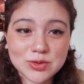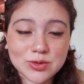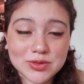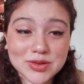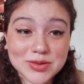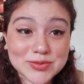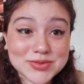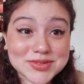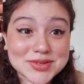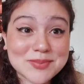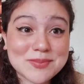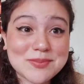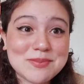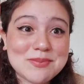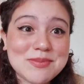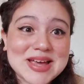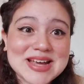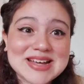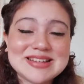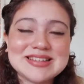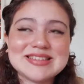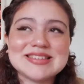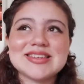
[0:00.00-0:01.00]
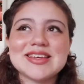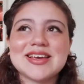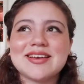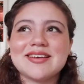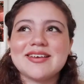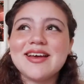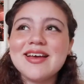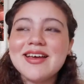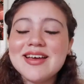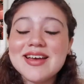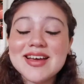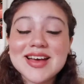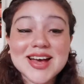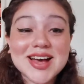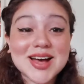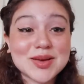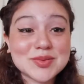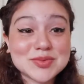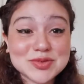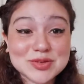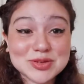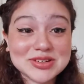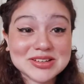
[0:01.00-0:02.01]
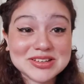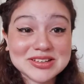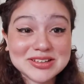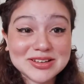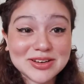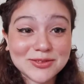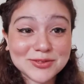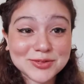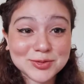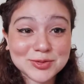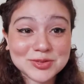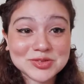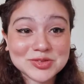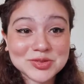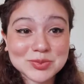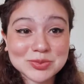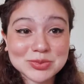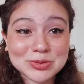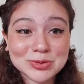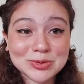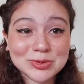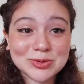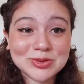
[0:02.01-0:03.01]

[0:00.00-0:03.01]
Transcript: That was amazing, absolutely loved winter ball.